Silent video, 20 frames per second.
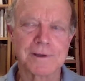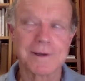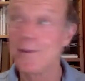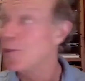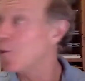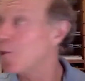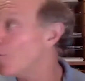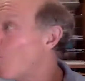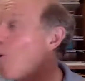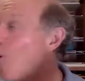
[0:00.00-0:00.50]

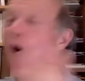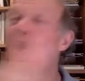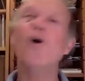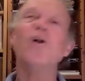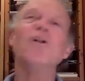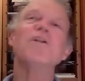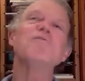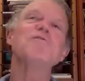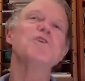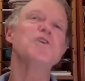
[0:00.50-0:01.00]
the
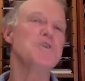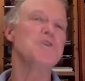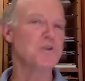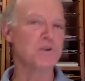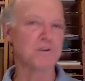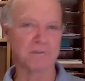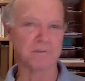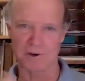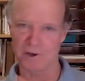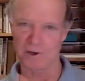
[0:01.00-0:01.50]
whole of the
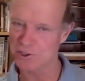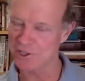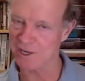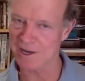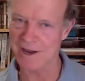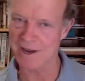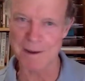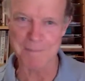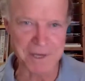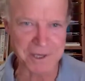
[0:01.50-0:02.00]
universe to
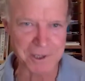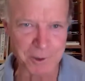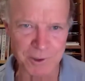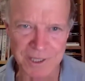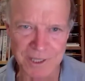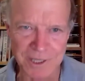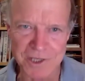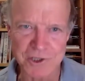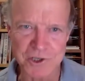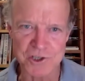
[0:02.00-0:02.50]
come into
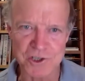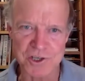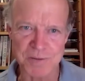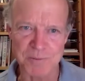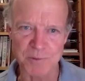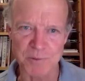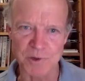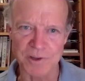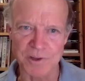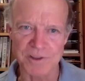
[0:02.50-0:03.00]

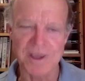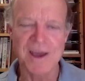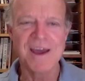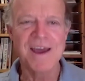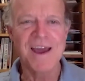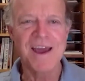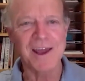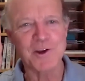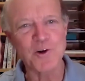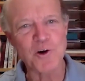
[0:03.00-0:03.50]
relationship with,
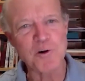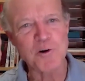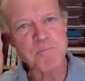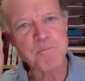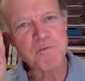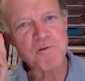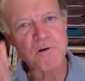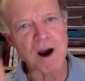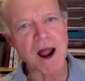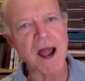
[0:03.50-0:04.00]
and your
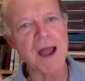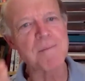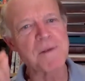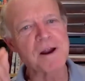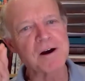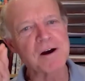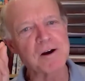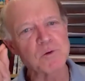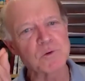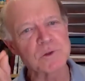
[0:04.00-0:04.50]

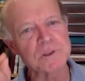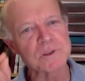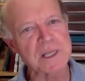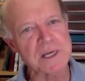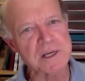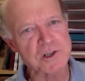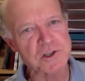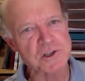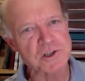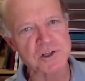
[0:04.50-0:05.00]
primary
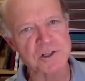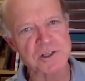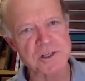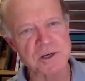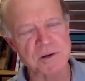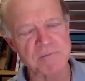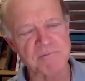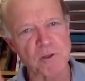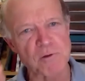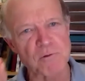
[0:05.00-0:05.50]

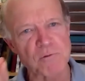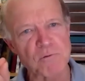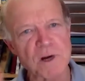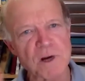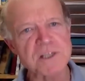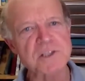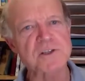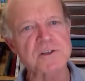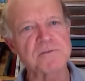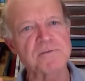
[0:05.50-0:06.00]
relationship for the
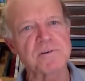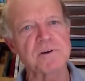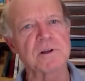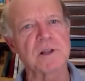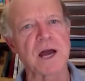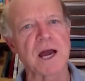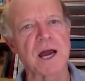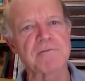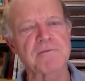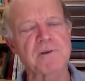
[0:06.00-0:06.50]
rest of your
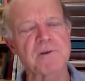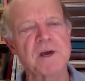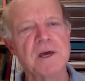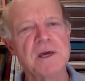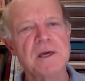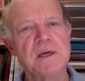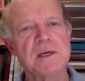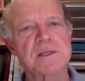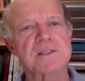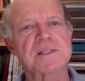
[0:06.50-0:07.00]
life
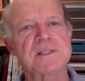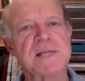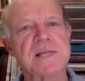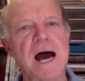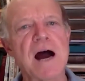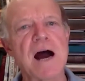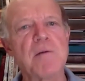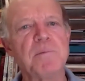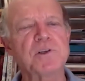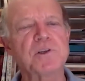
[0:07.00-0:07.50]
is
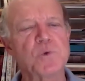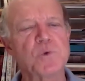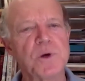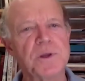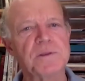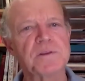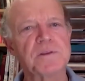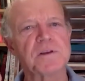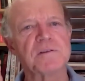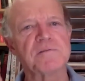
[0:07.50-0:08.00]
now
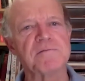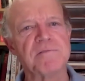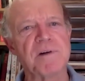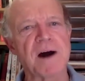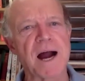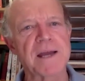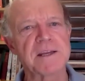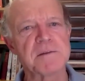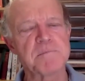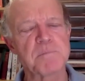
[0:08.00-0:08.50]
between the
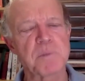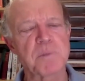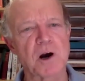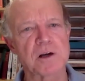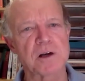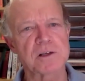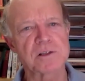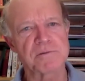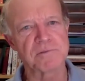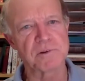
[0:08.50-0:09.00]
divided
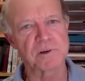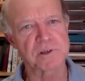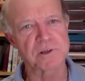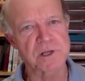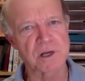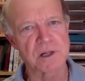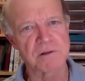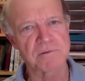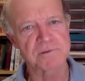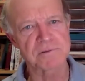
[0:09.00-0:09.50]
parts of
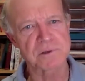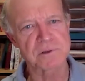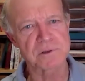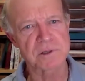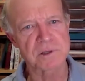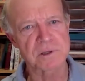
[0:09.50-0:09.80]
yourselves.